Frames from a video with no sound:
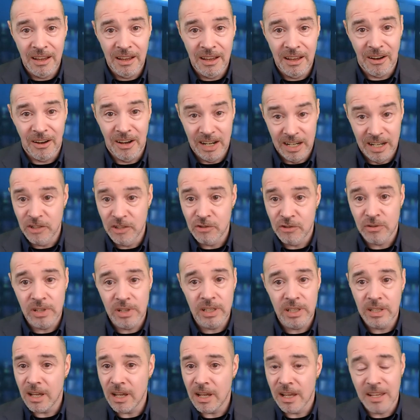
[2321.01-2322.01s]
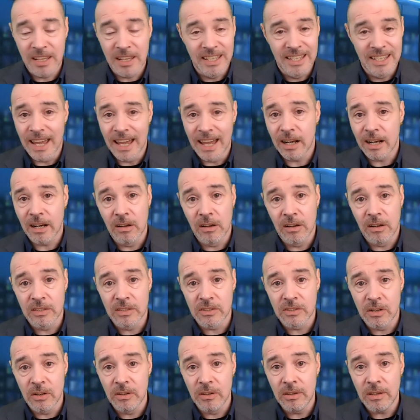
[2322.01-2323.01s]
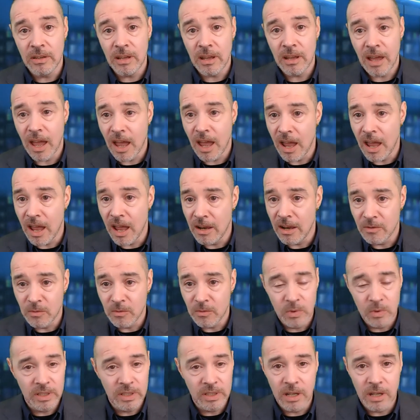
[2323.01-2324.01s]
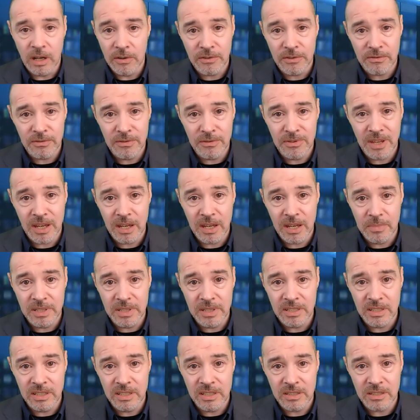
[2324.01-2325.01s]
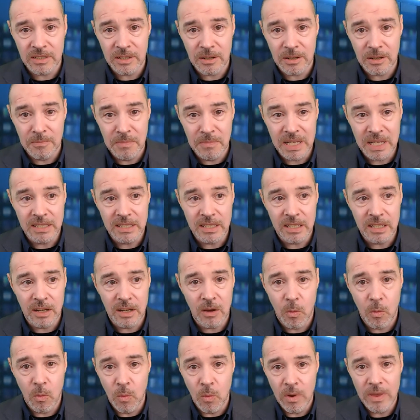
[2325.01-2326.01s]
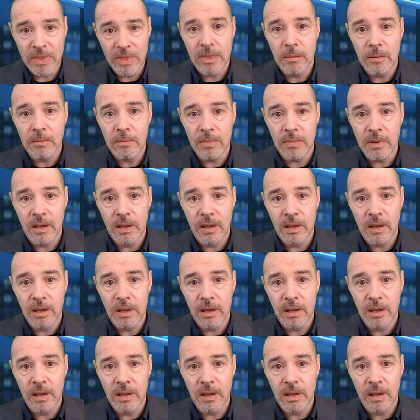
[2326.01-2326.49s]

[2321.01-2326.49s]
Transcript: I literally get clients on and we go through their business, meeting with them